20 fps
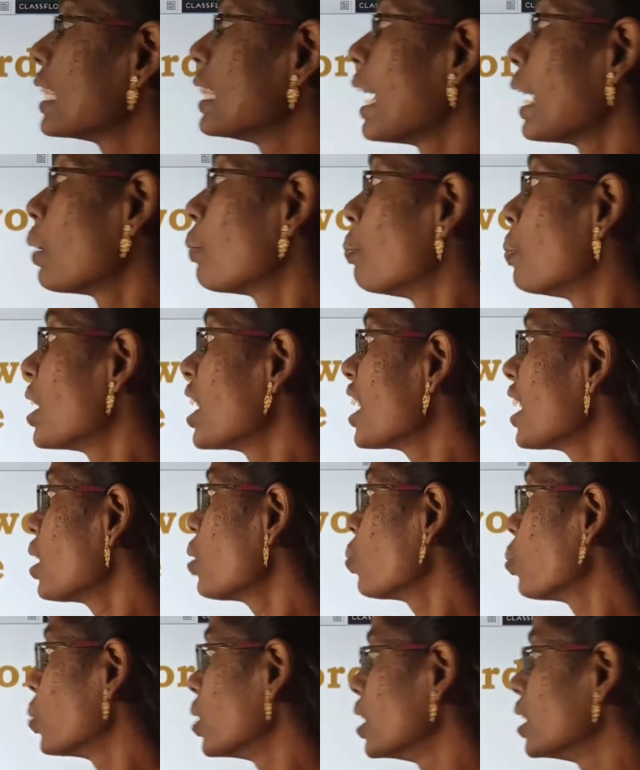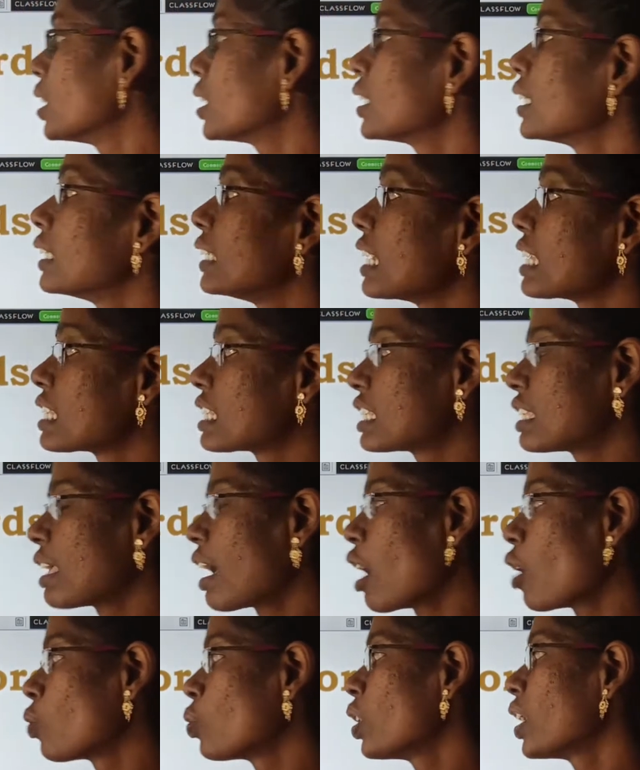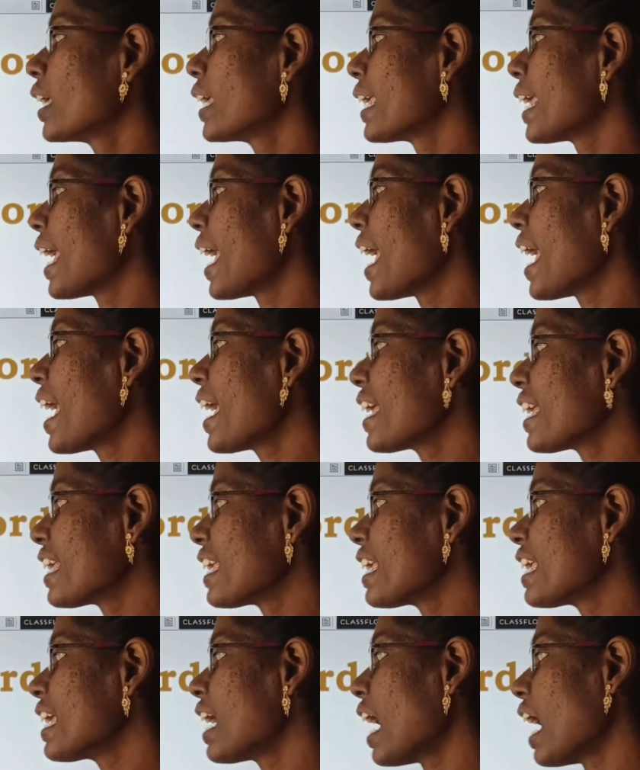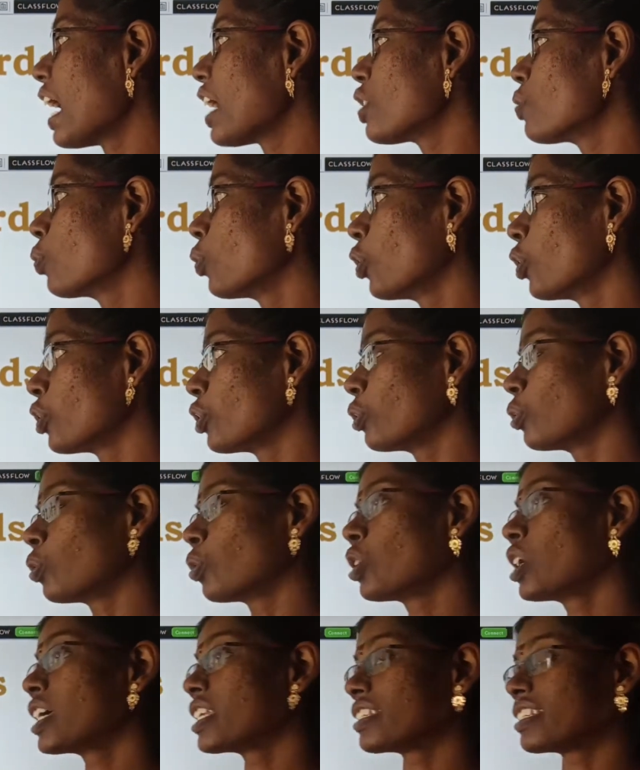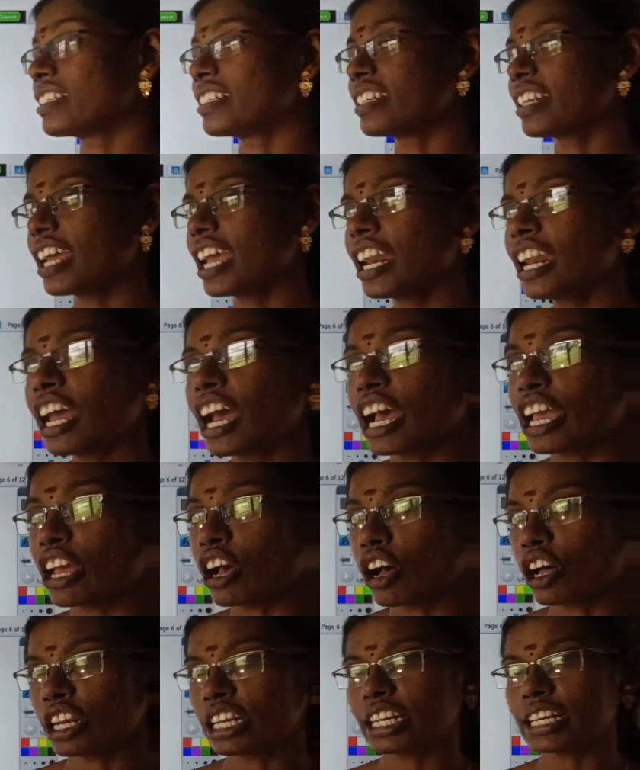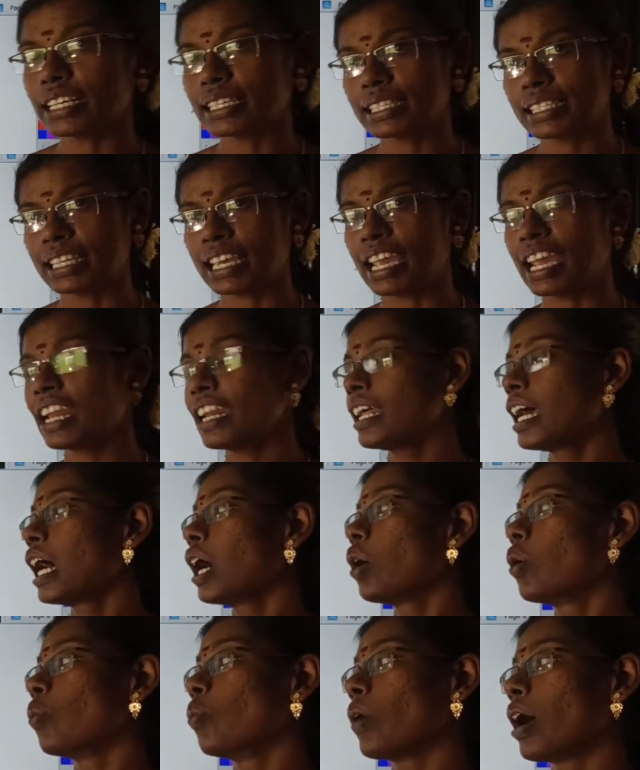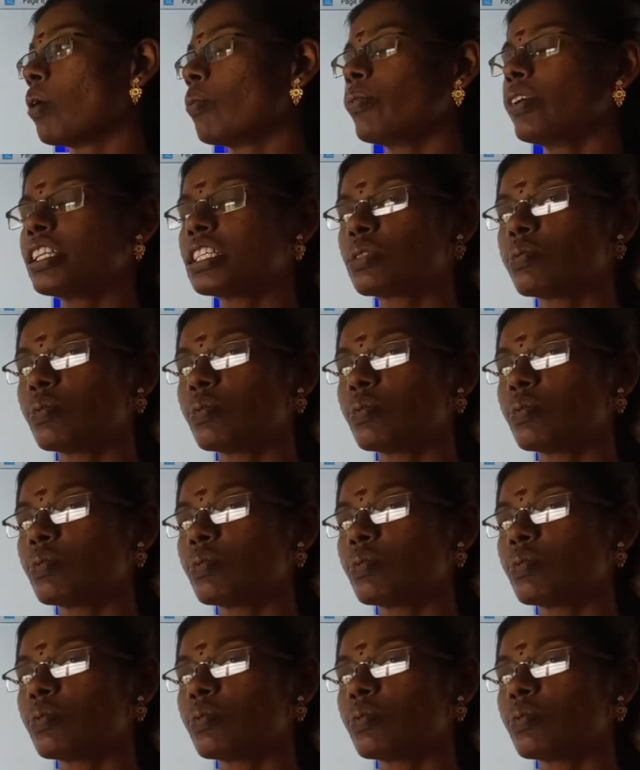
that begin with the sound A, E, I, O, U. Children, I already said vowels